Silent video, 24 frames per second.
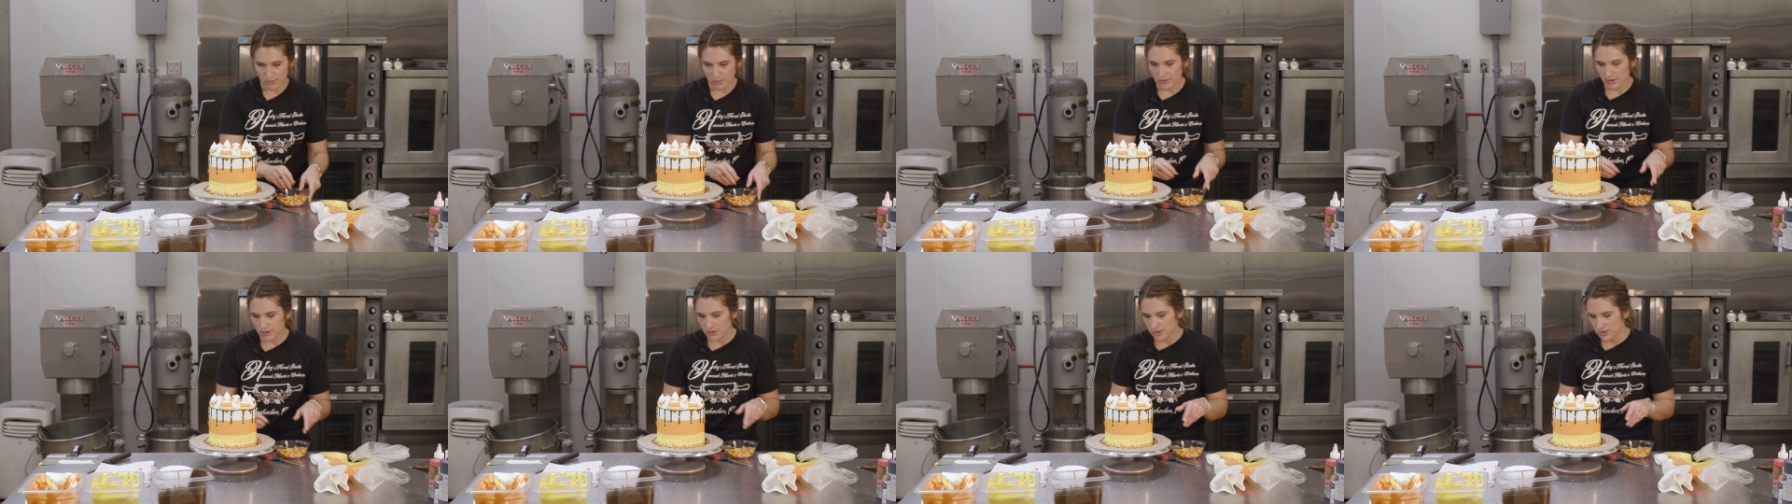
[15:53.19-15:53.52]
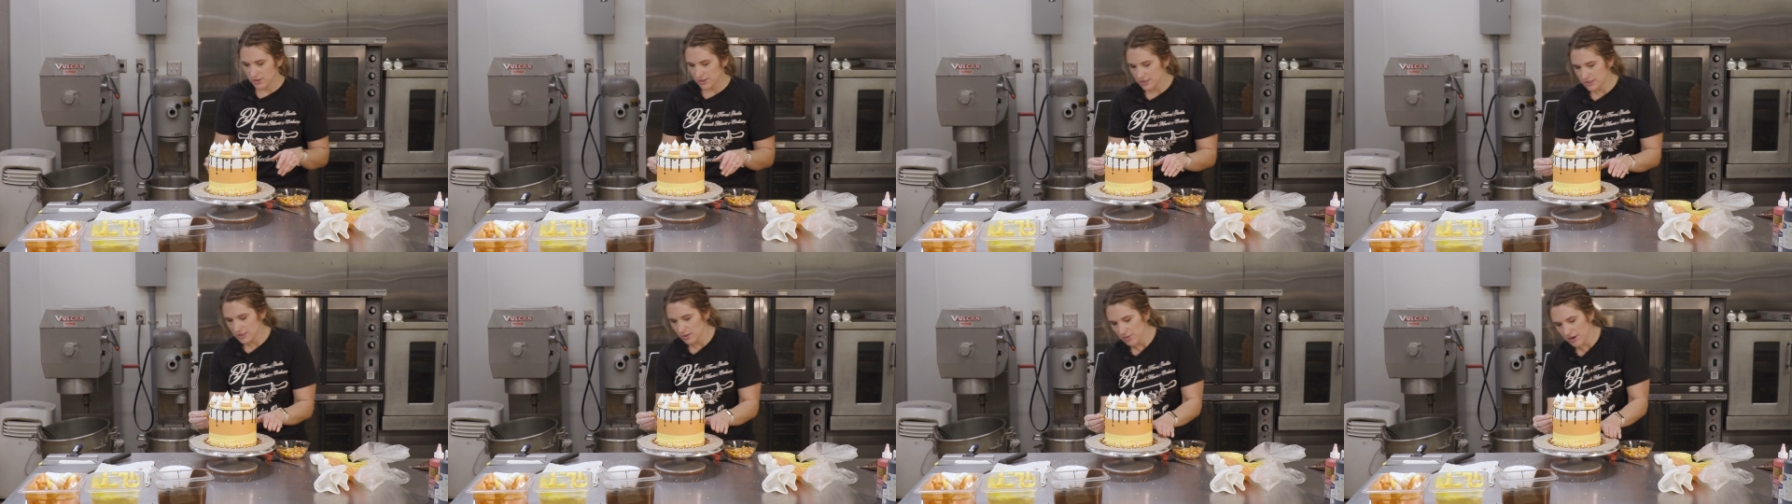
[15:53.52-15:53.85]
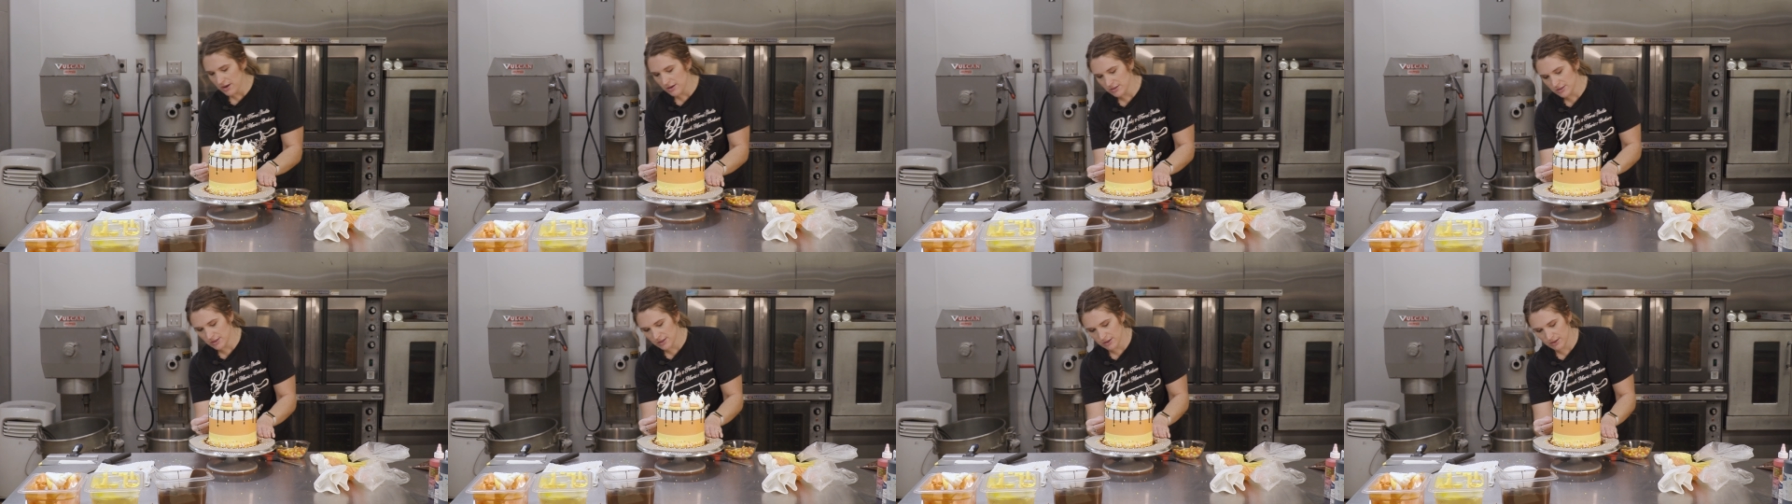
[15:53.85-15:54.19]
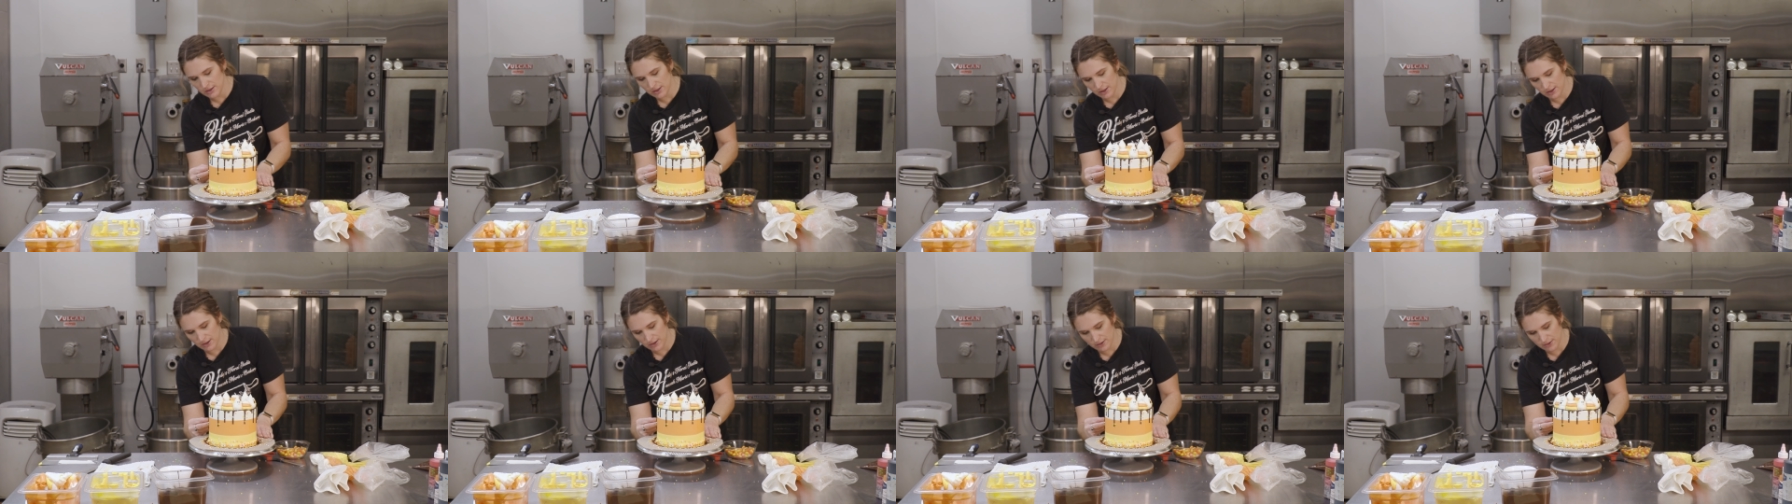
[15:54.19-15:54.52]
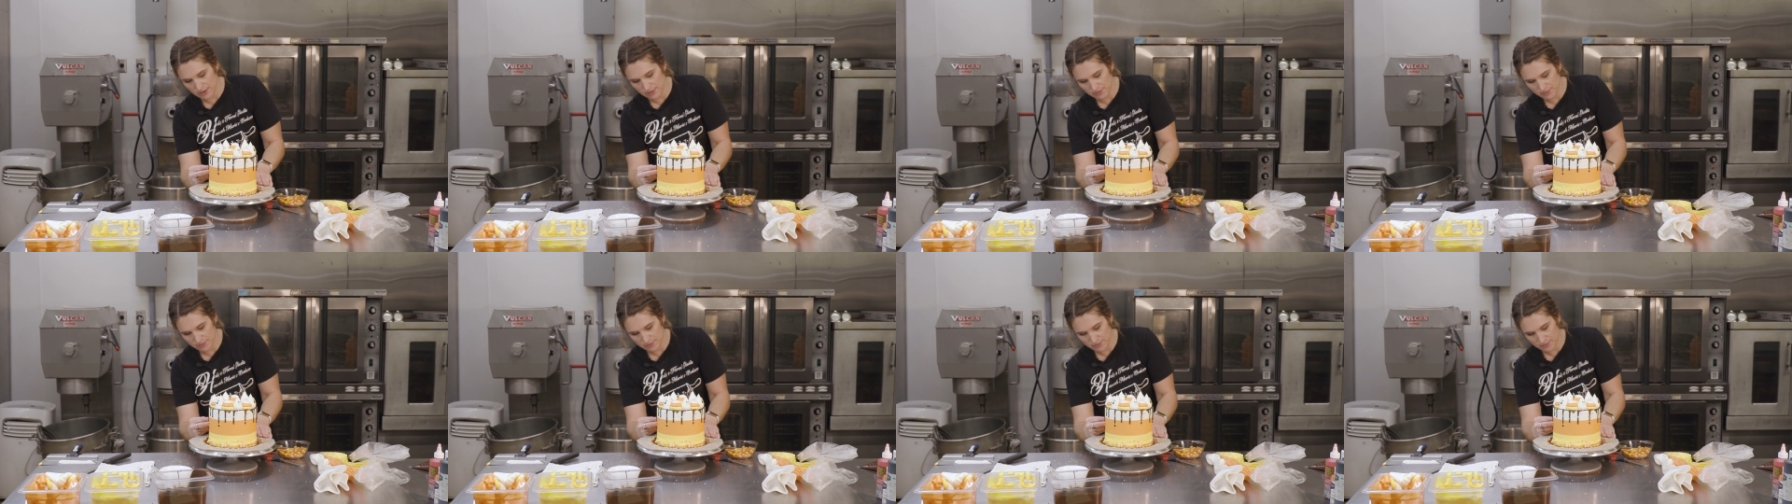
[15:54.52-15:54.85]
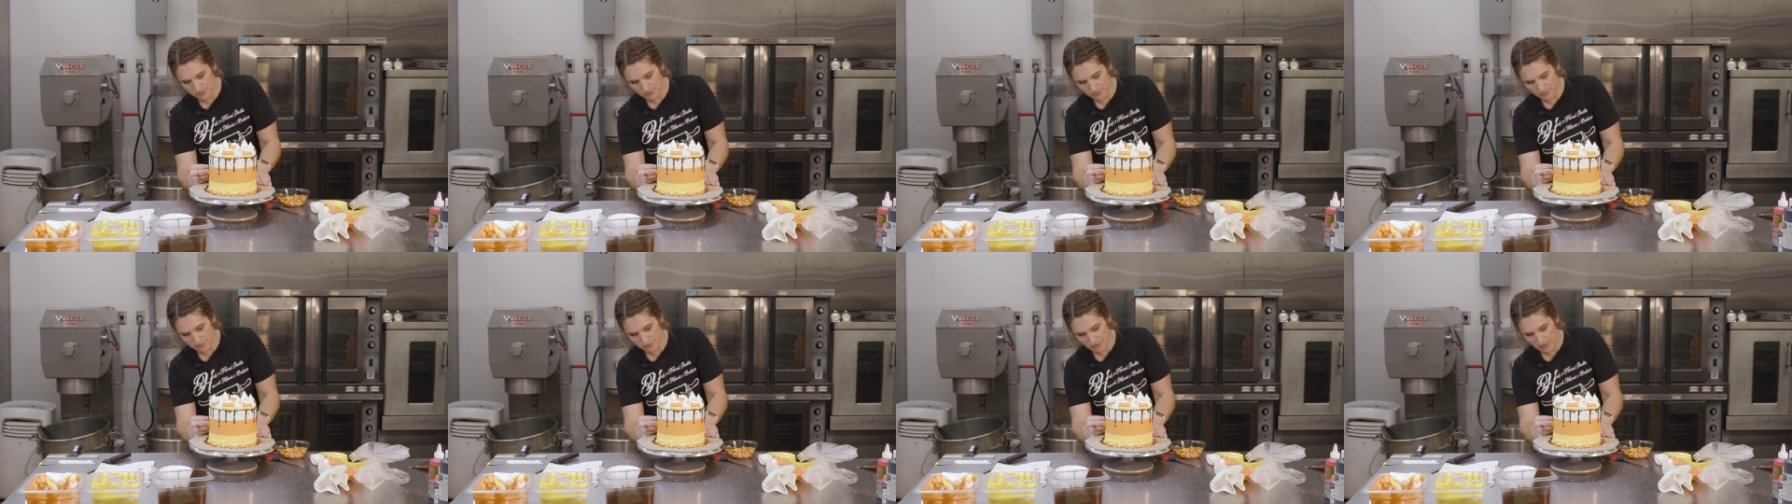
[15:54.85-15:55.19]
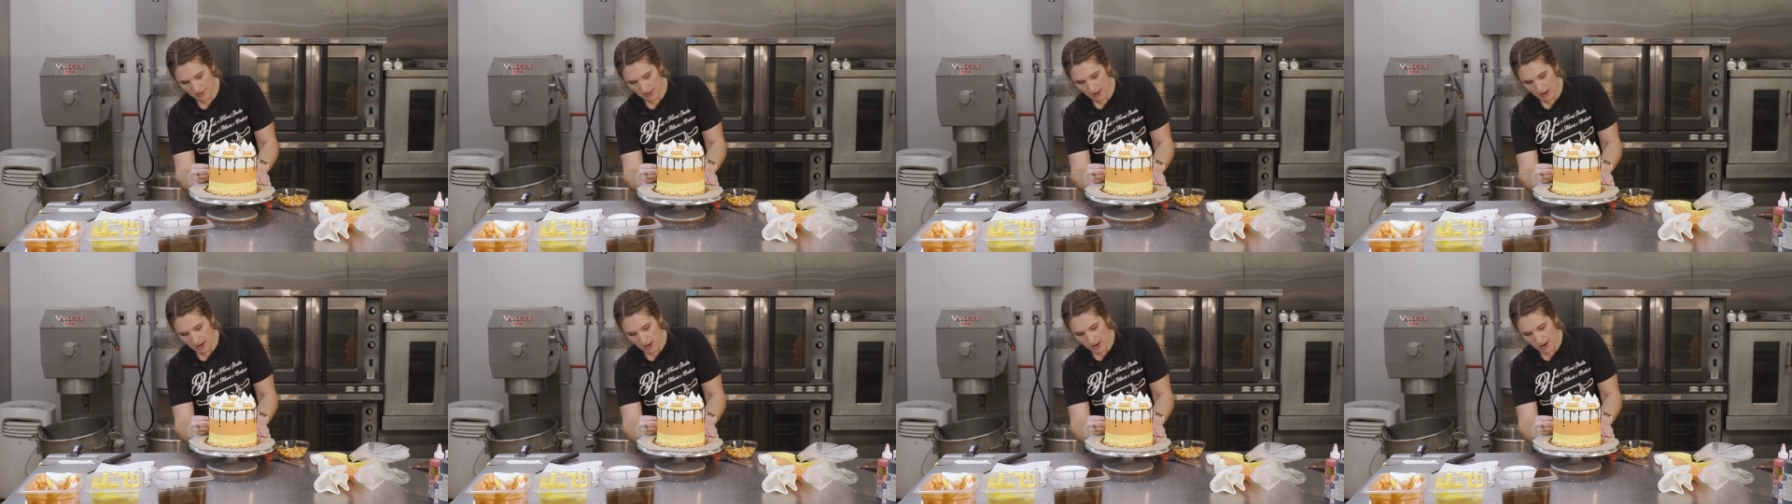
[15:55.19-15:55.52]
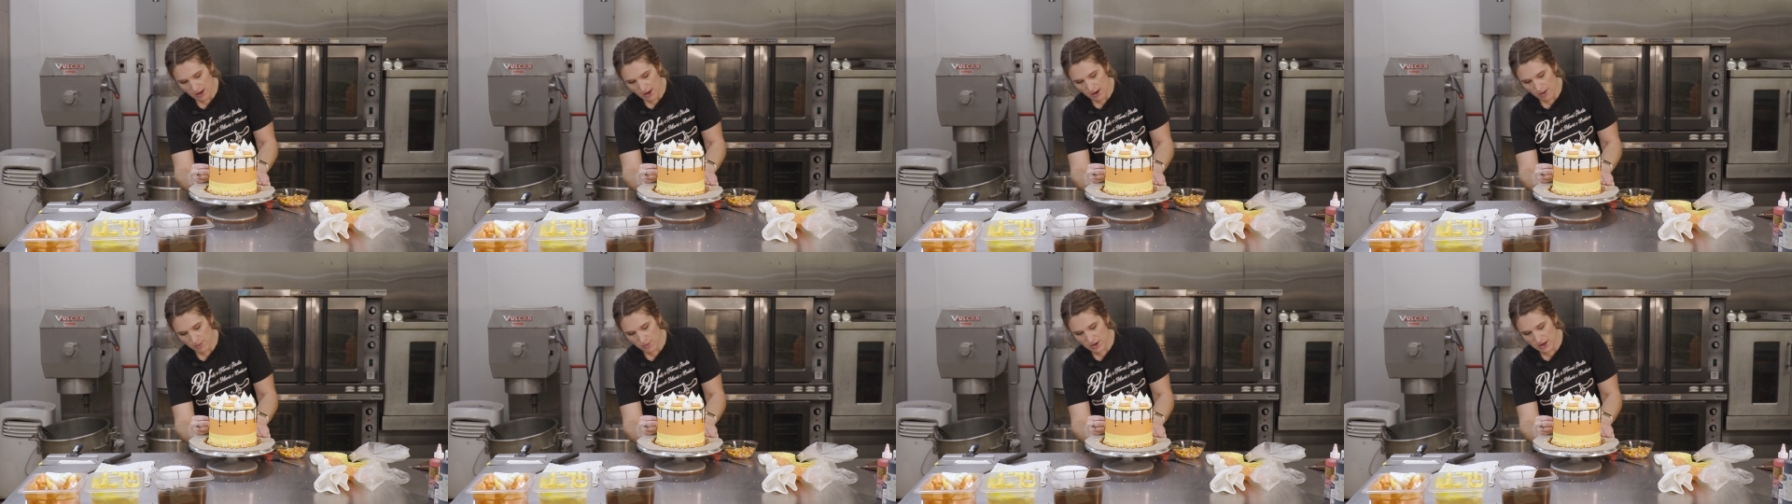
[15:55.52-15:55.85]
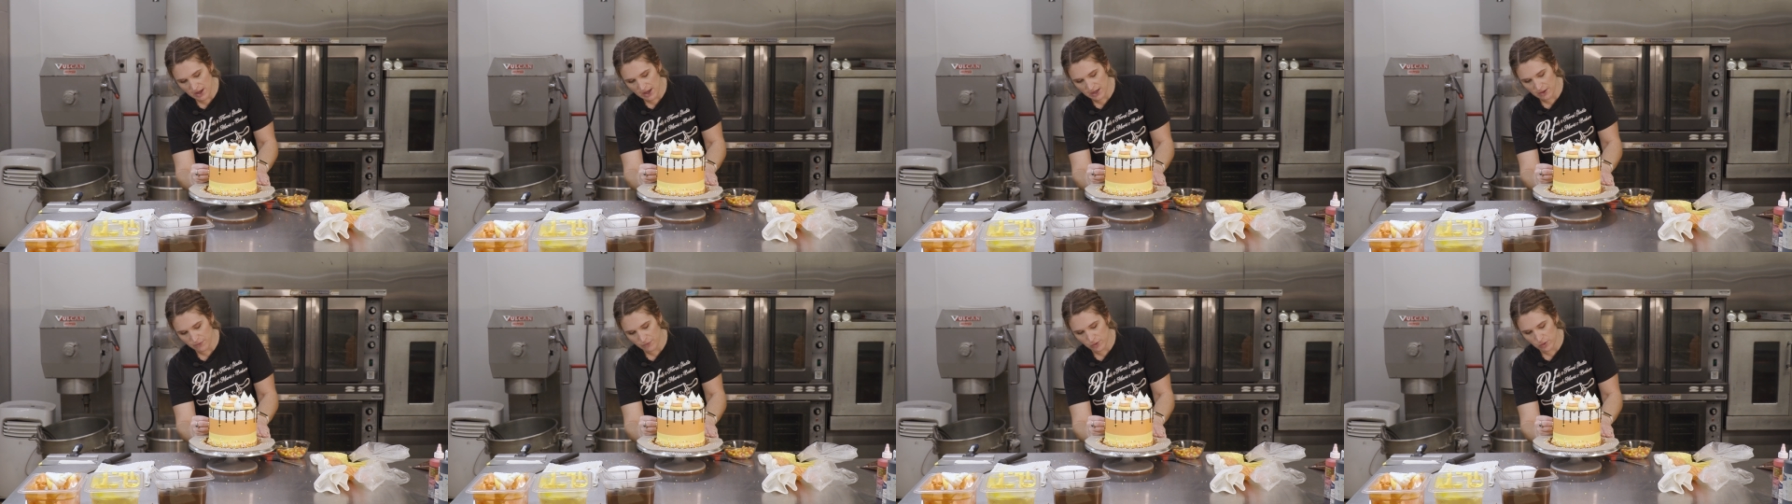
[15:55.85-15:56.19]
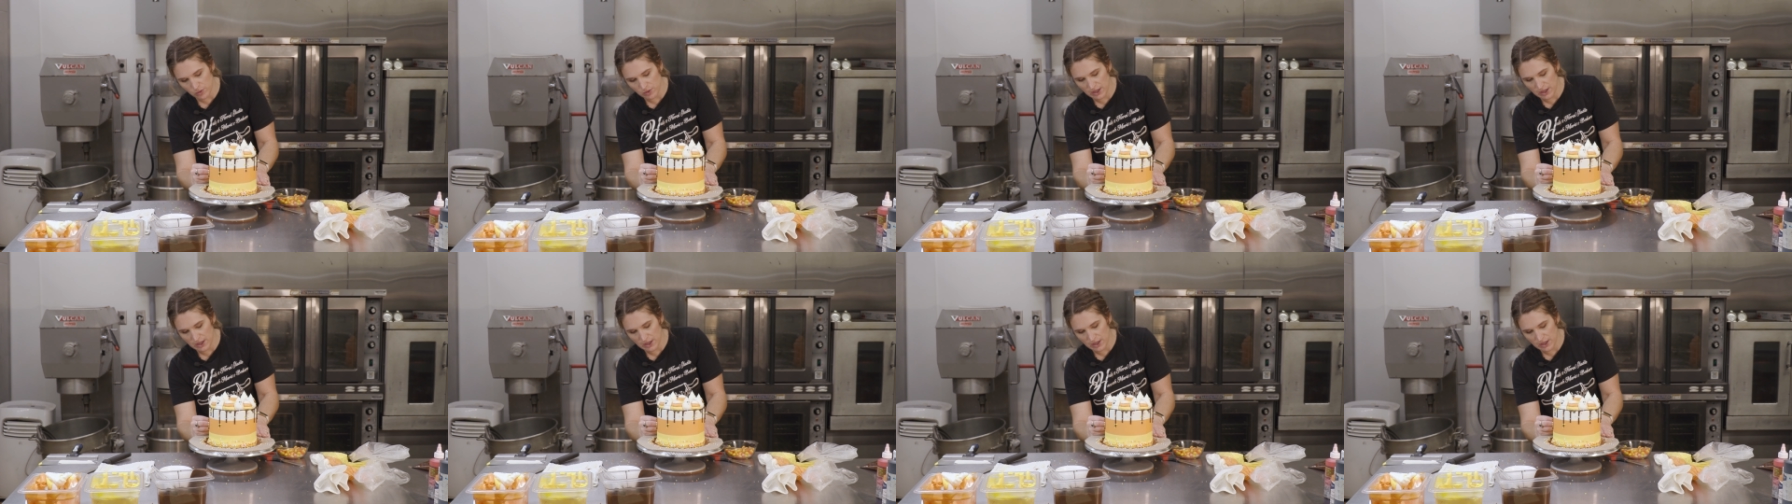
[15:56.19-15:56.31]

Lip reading: we are just about done here. I'm gonna add a few